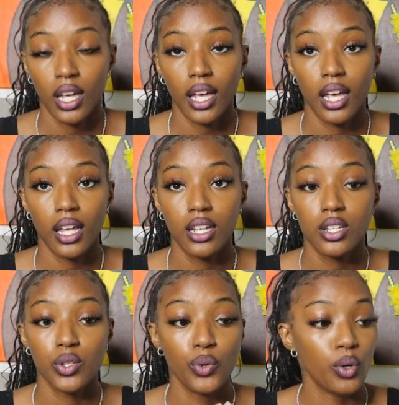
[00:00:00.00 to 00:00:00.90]
And
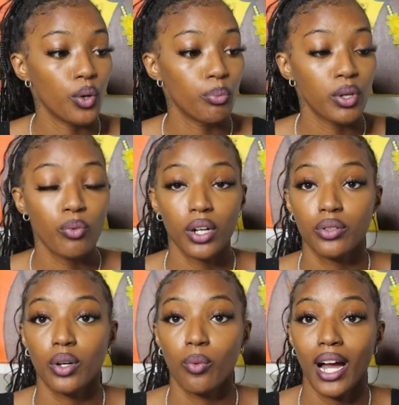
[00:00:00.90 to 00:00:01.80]
you will be
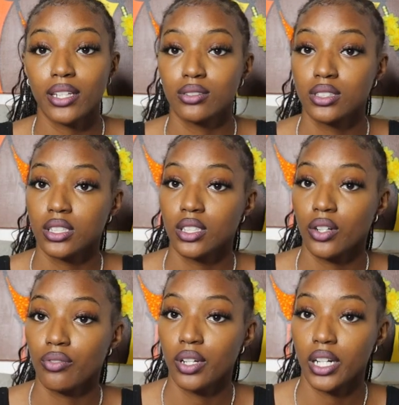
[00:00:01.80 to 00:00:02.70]
wondering why you sitting
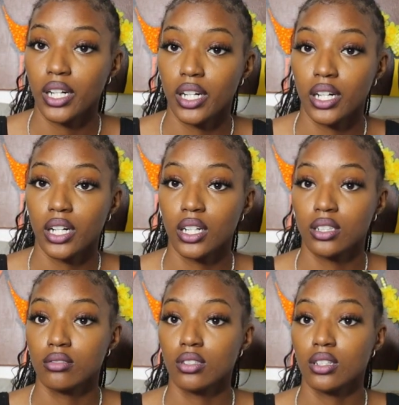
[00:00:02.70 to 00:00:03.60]
over there
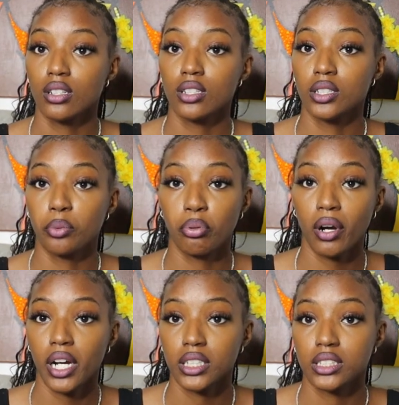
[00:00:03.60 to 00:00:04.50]

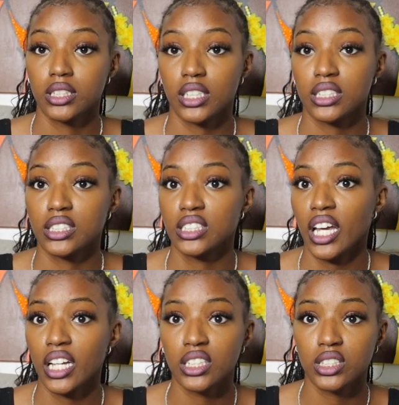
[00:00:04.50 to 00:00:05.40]
depressed,
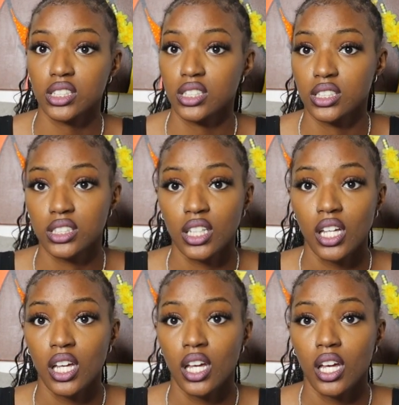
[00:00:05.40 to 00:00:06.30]
anxious,
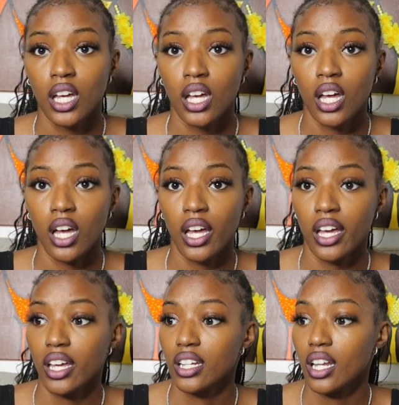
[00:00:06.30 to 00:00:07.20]

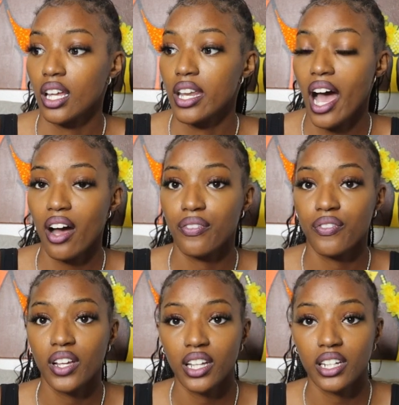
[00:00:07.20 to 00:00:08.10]
and not
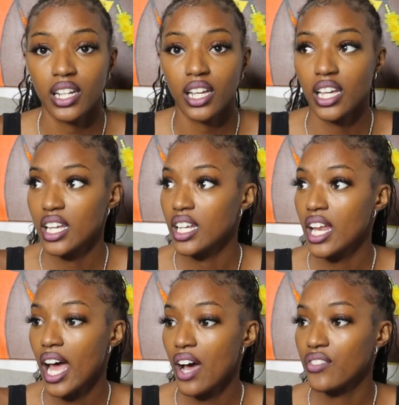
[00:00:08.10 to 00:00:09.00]
feeling it,
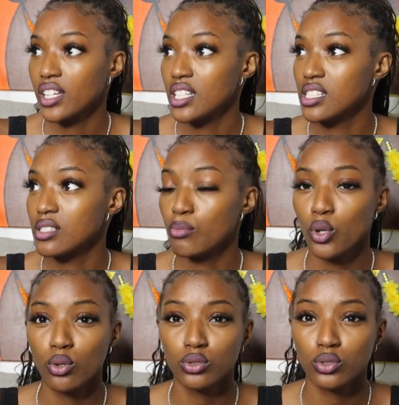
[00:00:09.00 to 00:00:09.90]
and having these
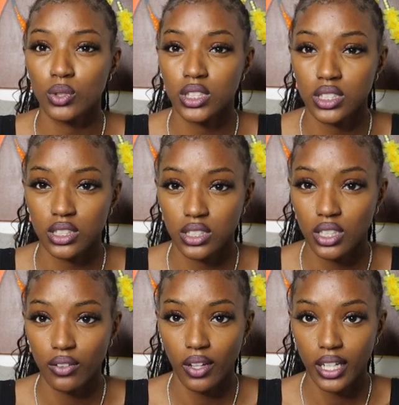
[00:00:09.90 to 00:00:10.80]
mood switches and
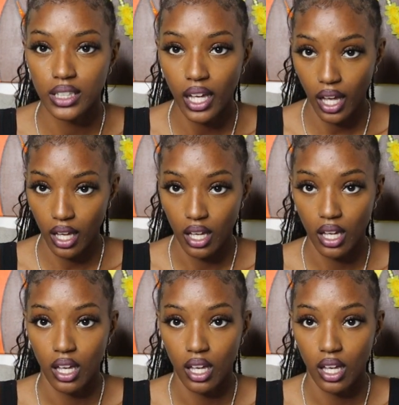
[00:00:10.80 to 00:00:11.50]
stuff like that.